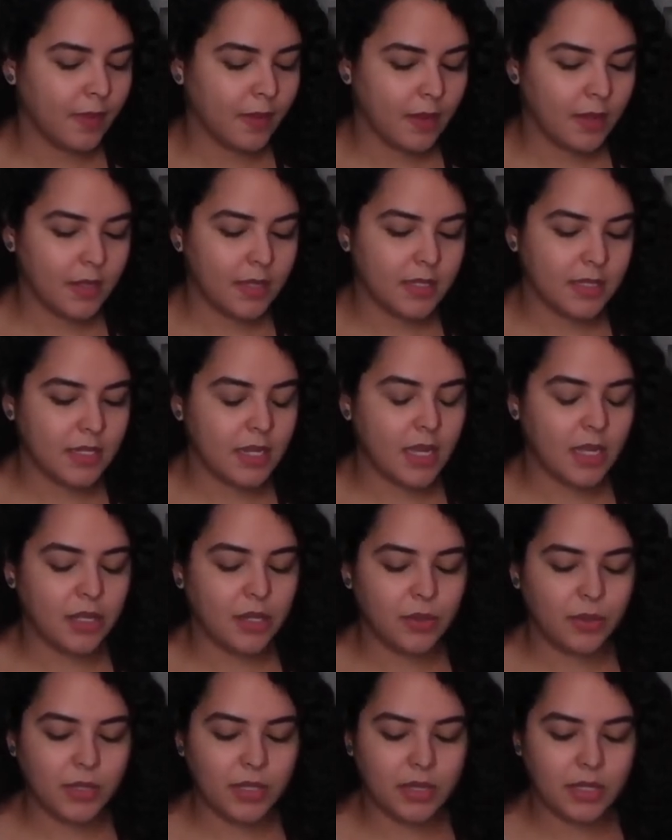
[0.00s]
I guess, yeah, the
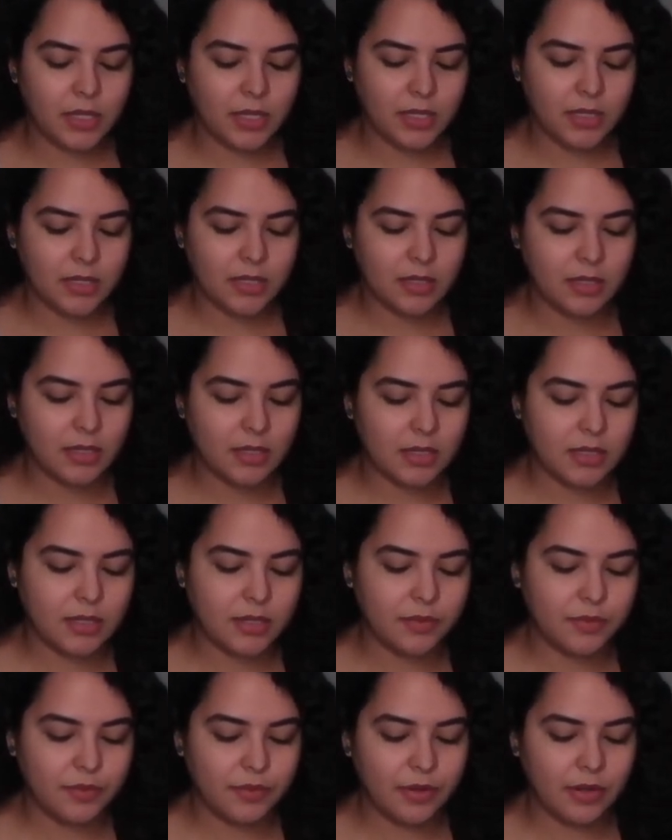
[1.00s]
only thing that's
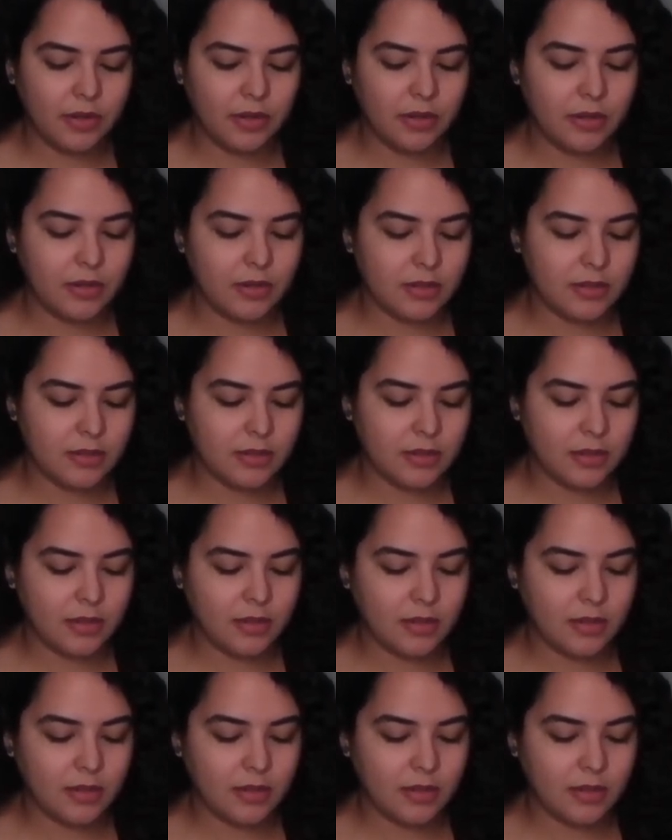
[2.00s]
different is